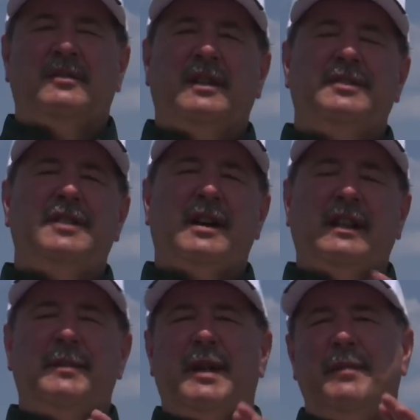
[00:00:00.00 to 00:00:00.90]
So let's talk a
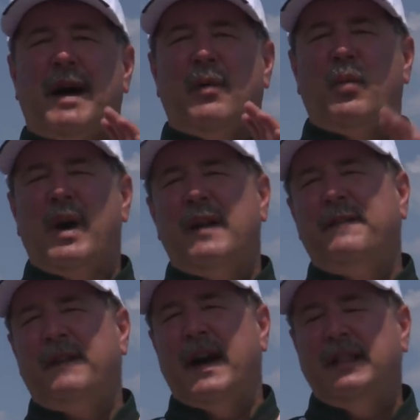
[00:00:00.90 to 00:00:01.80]
little bit about where to
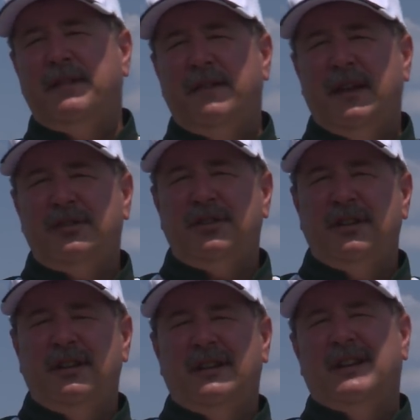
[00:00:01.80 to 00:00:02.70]
find the fish
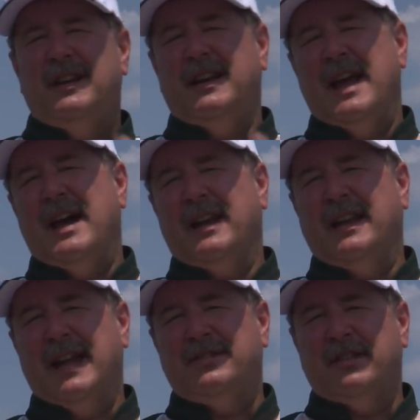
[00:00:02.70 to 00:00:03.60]
and how to
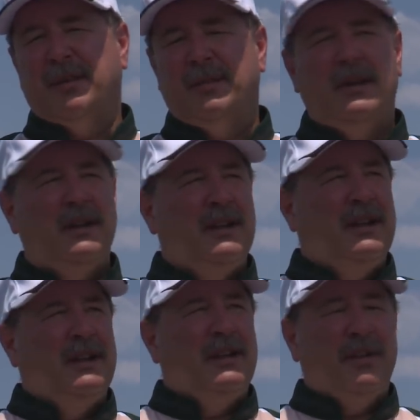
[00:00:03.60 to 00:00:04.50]
catch them.
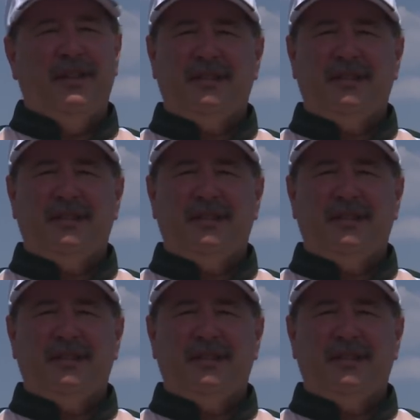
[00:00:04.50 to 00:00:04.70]
You know, in the